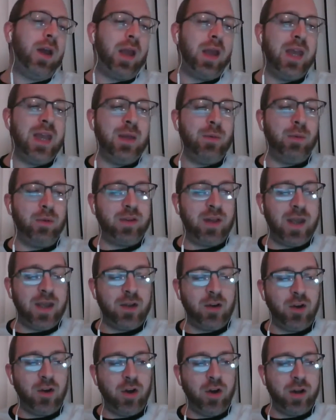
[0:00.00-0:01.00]
He will
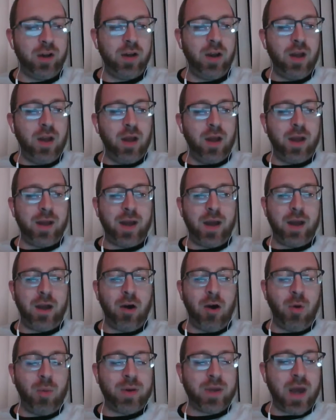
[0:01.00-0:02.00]
take on the guy
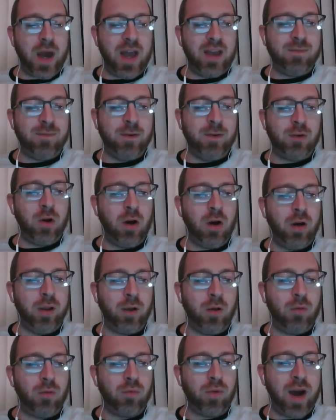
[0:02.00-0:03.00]
all week I've been
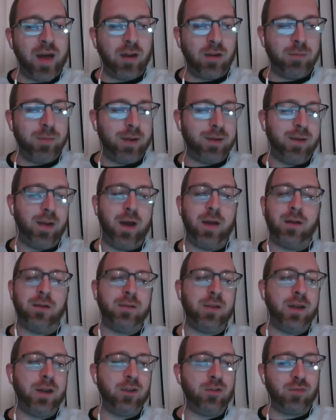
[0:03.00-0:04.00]
calling Ronald
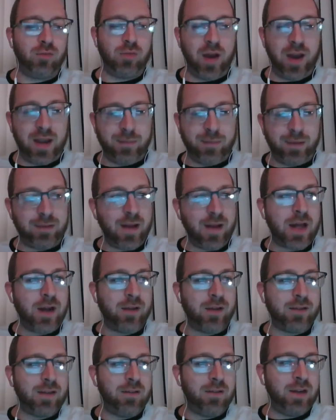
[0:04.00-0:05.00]
MacDonald. It is Ryan
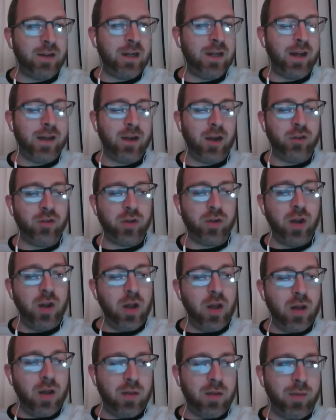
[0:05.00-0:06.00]
MacDonald, 7,900.
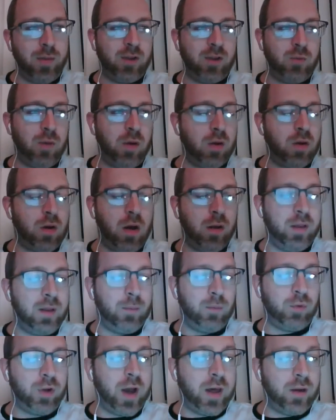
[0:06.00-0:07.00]
You might as well call
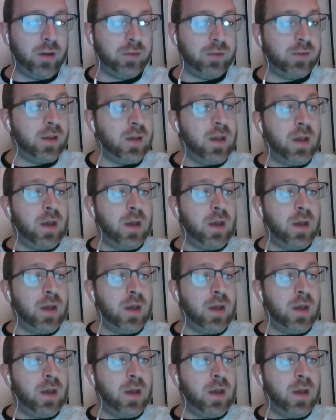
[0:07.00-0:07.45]
him Ronald.